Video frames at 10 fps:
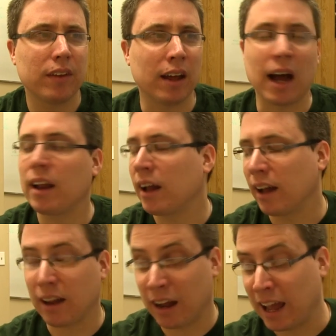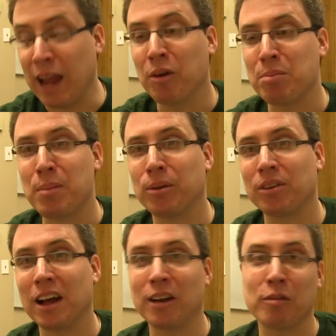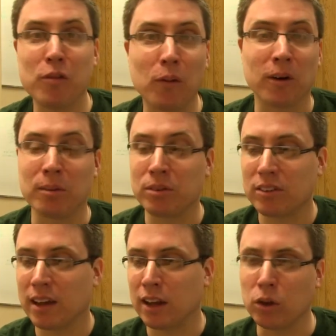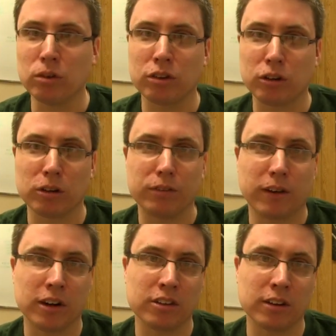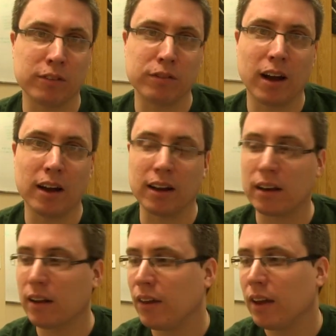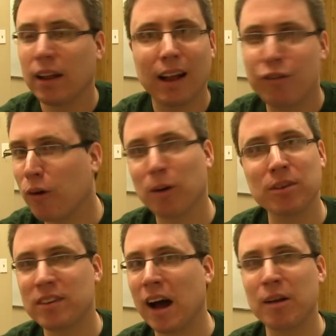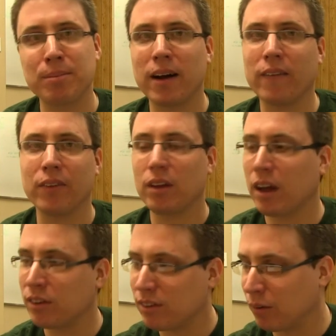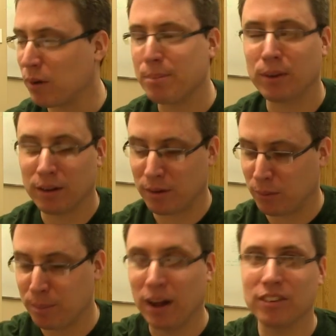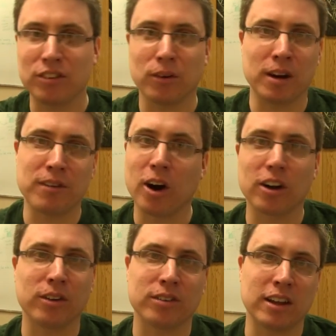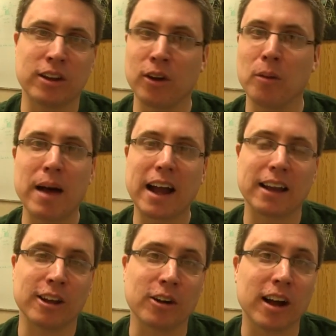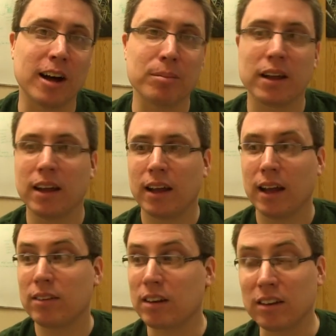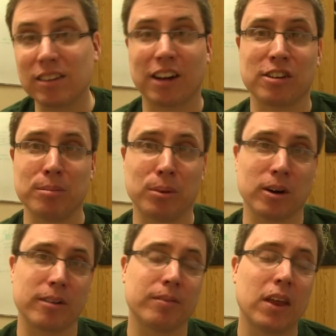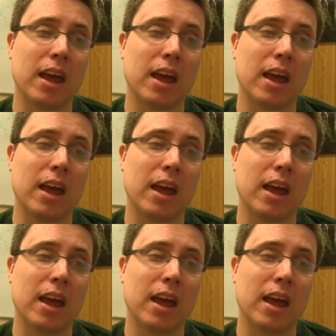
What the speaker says: And I hate when people on a forum say, use the search function and find it. A forum is not about a repository of articles that you can go back and look up. It's a discussion board.